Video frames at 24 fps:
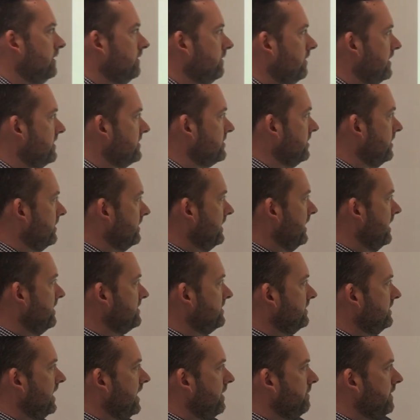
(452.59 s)
Right, so
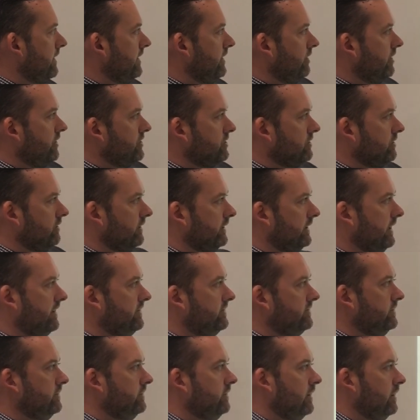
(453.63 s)
calcium carbonate, hydrochloric
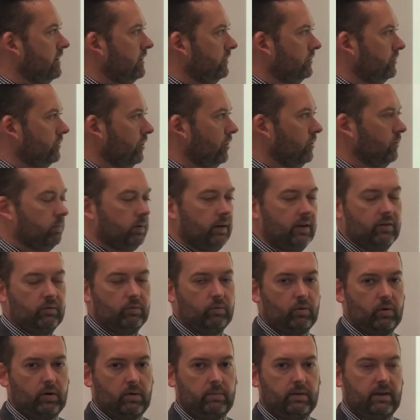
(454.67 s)
acid, salt plus
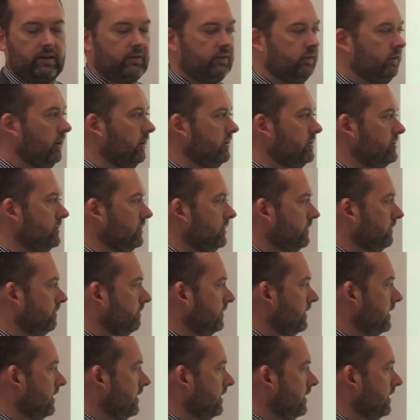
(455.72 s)
water plus CO2.